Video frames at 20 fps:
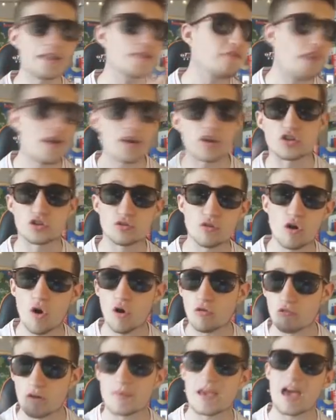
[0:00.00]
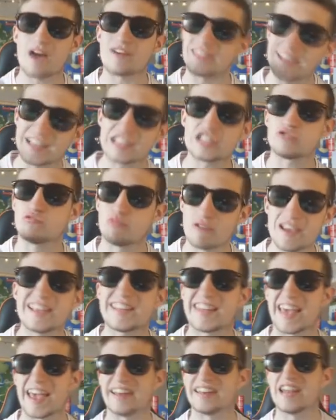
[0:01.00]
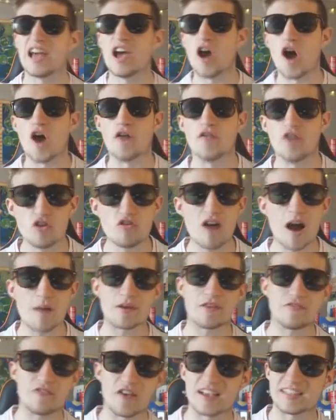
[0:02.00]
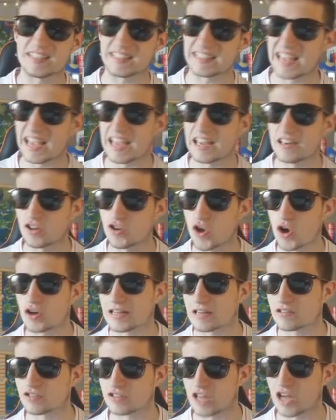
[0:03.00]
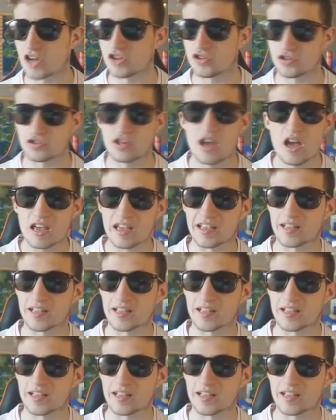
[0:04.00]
And in fact, the draw will be out this weekend of who I'll be facing in the knockout stages.